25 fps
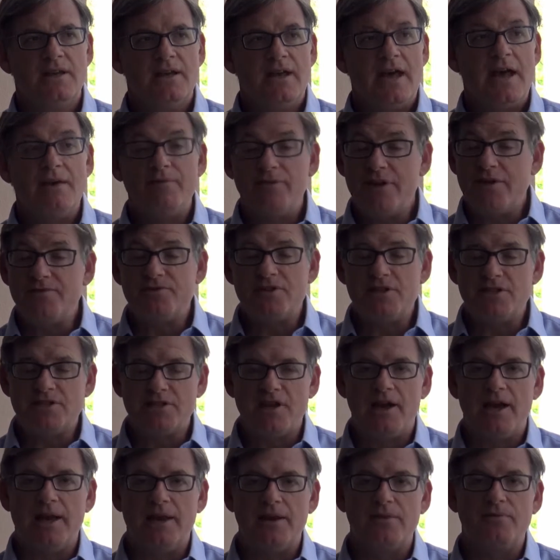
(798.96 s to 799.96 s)
have lived in
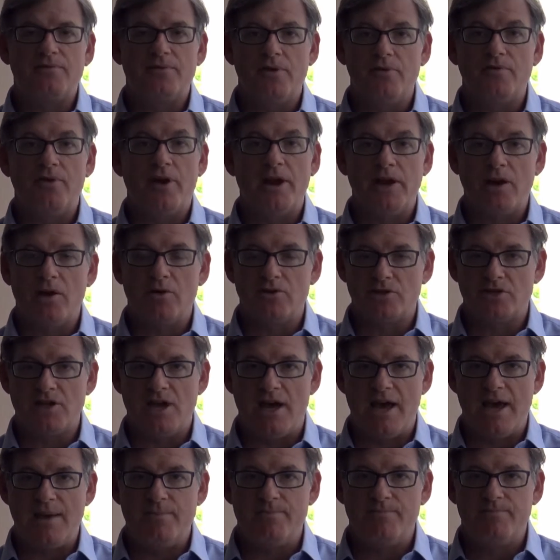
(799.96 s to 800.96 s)
Thailand for a very long
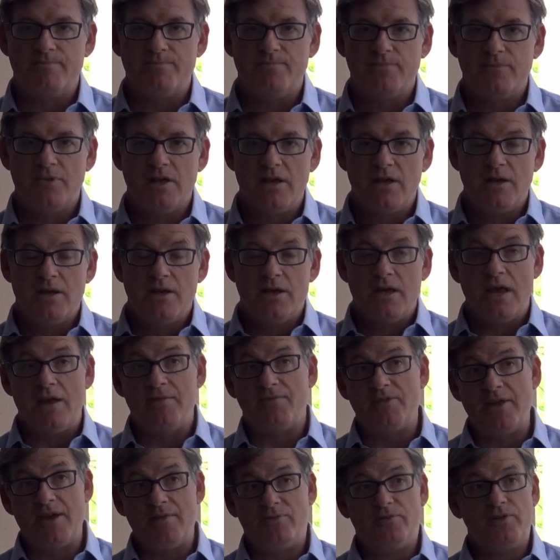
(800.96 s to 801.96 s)
time.
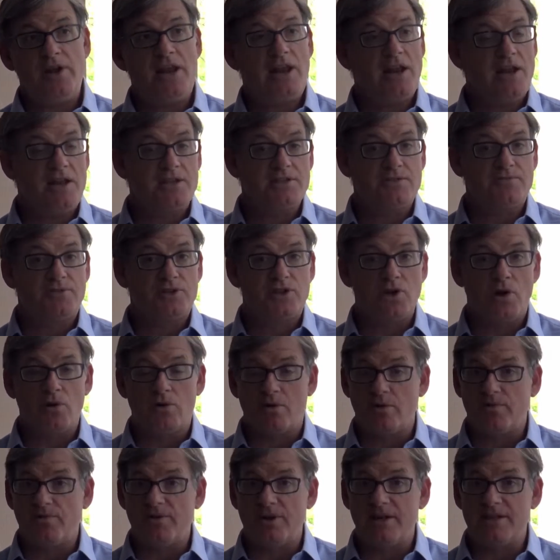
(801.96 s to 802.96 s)
If they're freelance
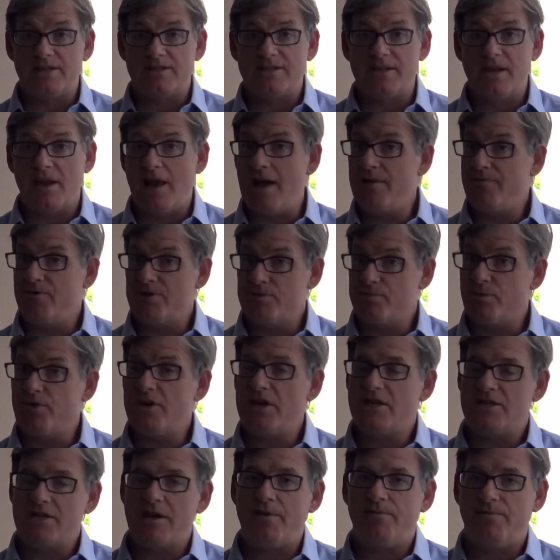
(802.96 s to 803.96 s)
photographers, life is
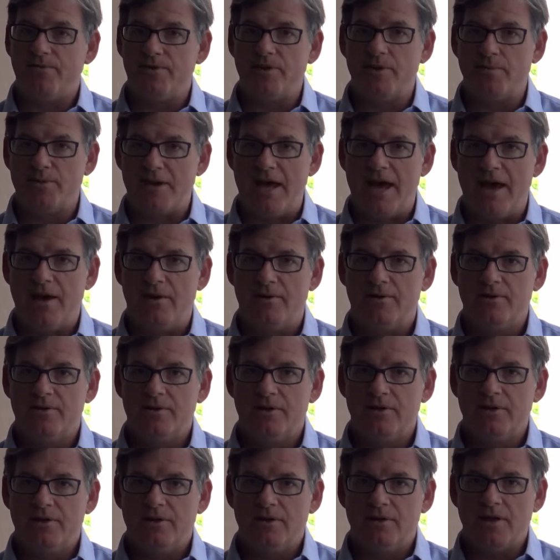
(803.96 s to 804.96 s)
pretty tough for them now.
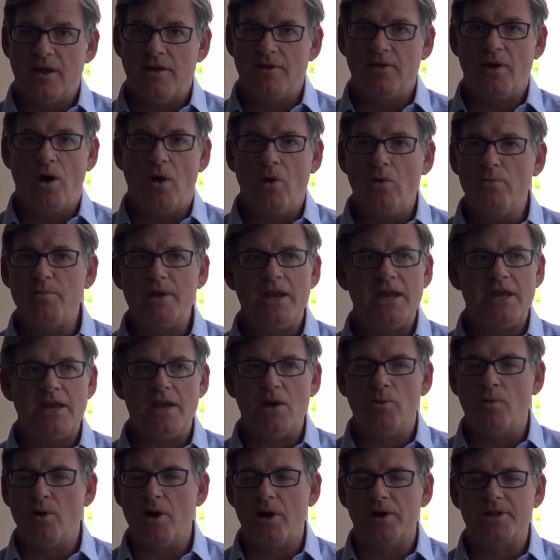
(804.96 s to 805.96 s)
You know, the whole
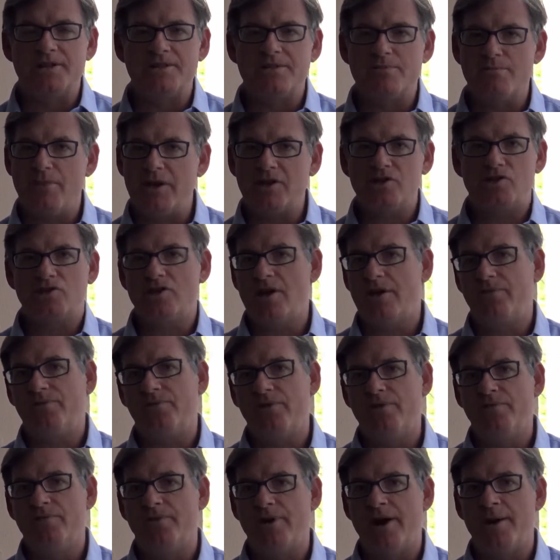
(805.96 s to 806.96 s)
media world is a much
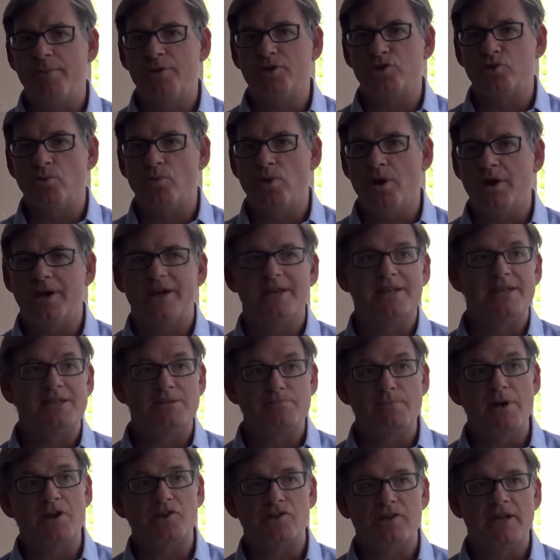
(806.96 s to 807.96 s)
tougher environment to work in,
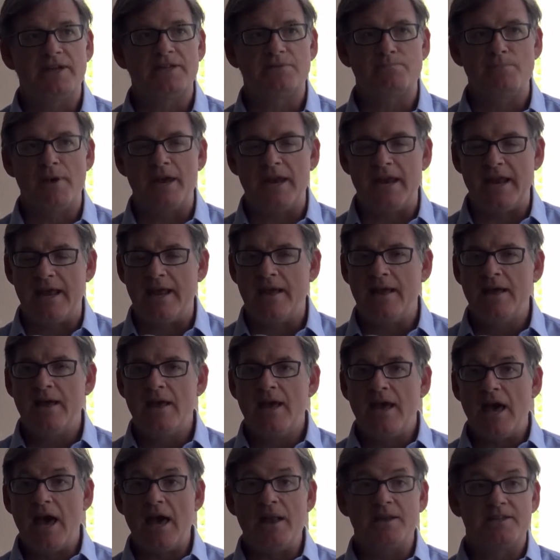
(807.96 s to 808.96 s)
there's much less money,
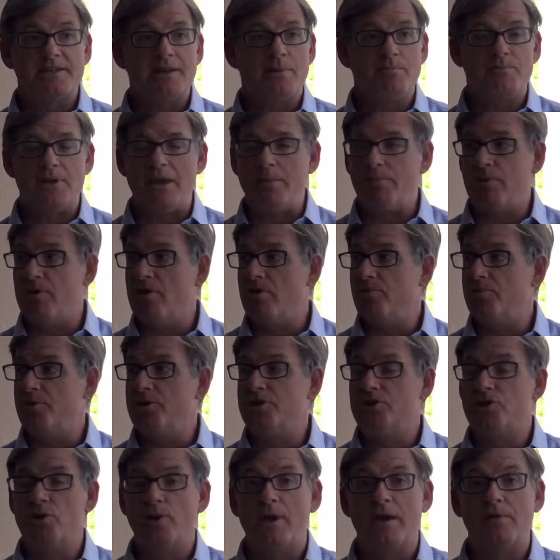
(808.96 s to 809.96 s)
and some people who've
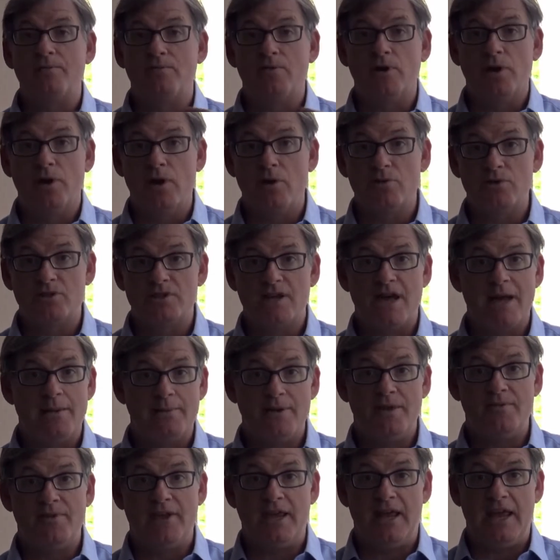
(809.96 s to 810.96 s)
been doing it for a long time
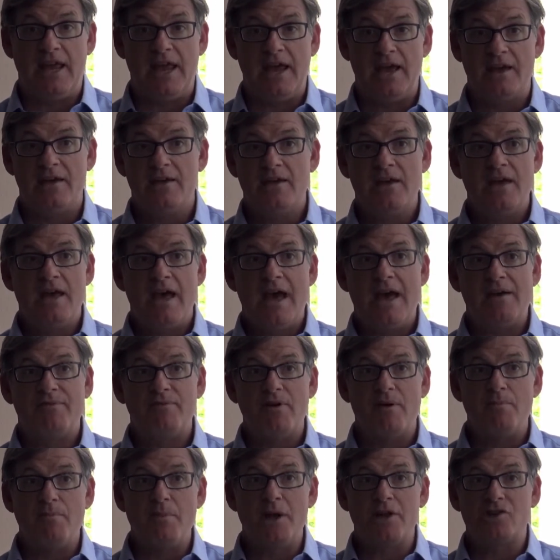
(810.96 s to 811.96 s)
living here
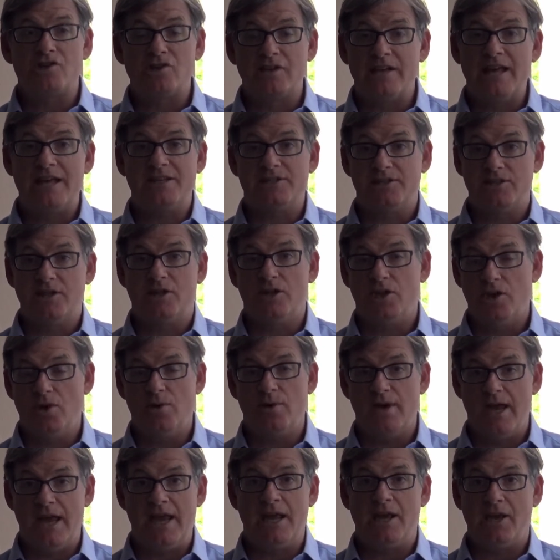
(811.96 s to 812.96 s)
have much less
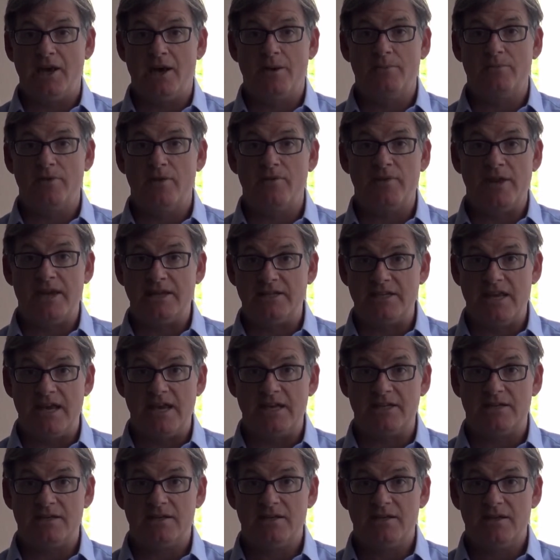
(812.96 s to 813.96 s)
secure income than they
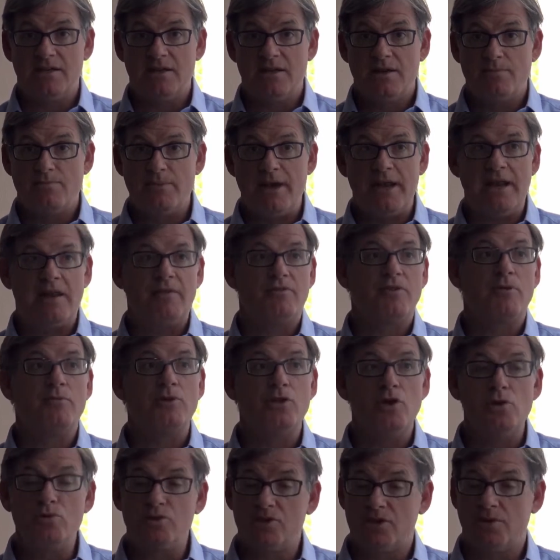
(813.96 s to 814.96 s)
did. Many of them
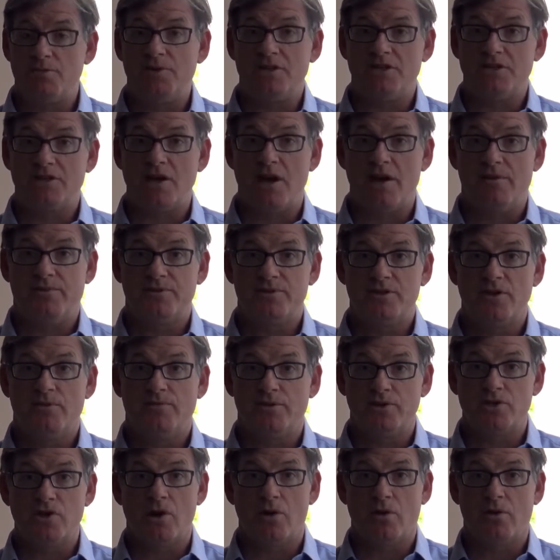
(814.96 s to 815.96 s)
used to be staff
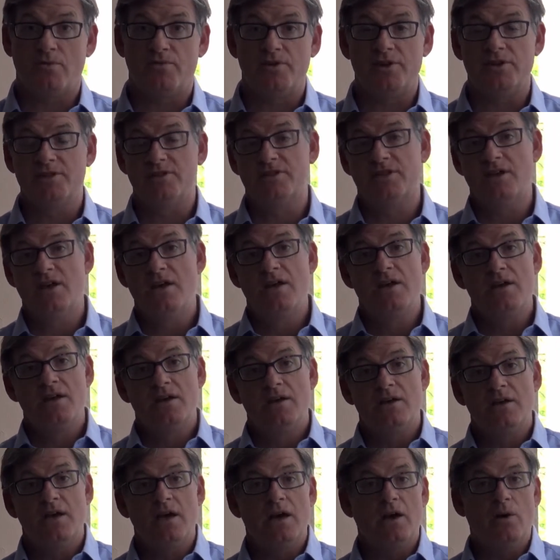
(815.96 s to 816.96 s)
photographers
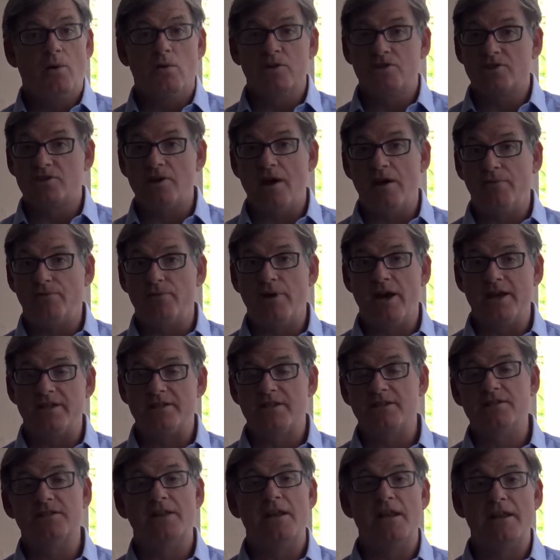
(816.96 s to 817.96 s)
or staff
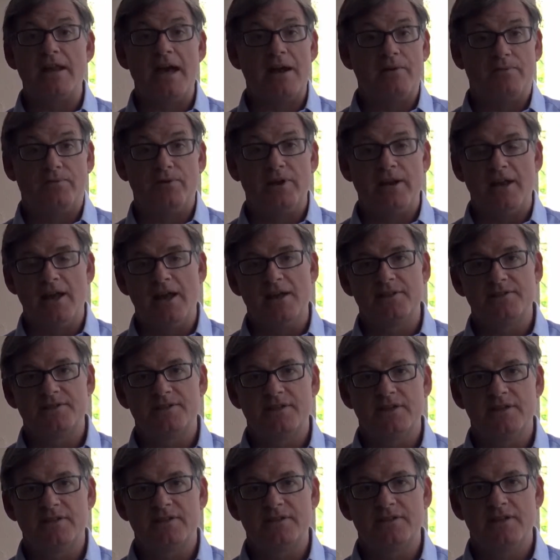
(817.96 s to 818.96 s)
writers and are now
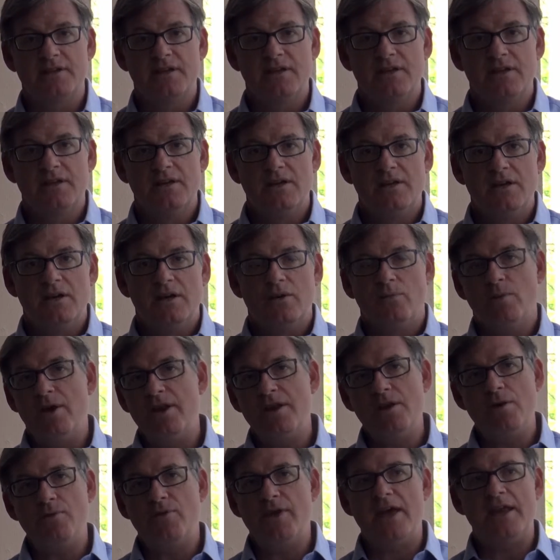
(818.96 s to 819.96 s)
freelancers. When
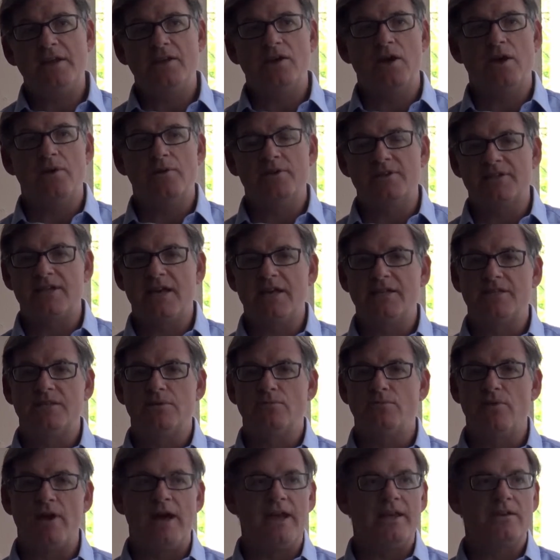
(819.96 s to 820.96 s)
you then go and say to
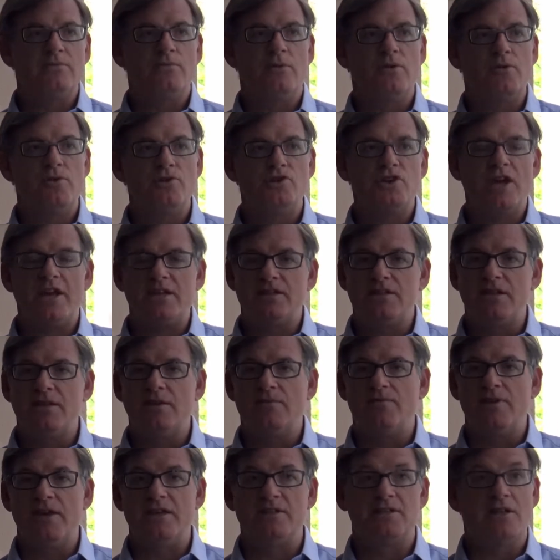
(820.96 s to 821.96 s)
them, right, we're rejecting
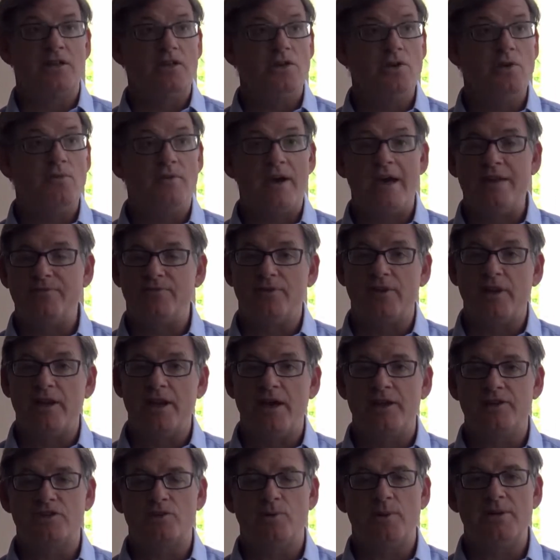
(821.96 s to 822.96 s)
the visa that you've had for the
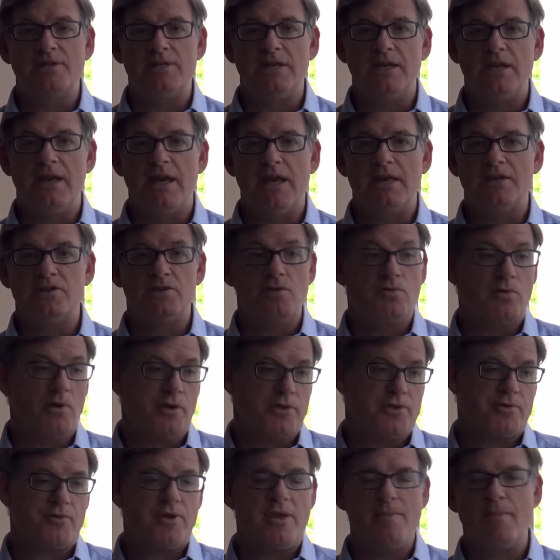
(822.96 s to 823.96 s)
last 20 years, you've
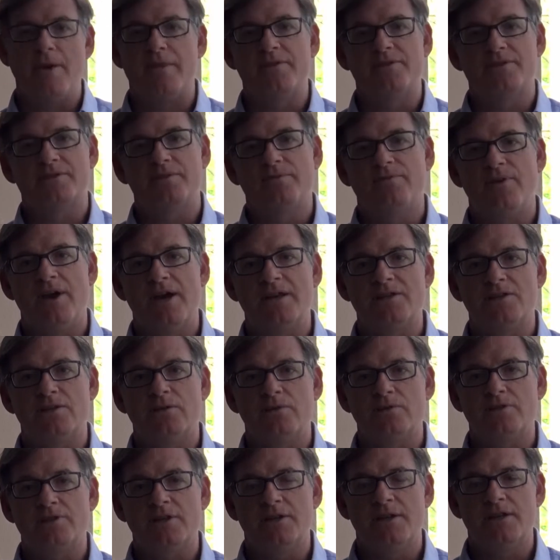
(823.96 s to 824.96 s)
got 3 months to find an
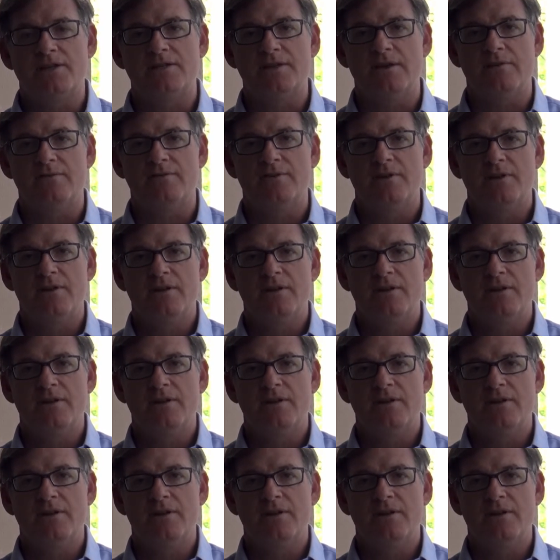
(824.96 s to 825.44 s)
alternative,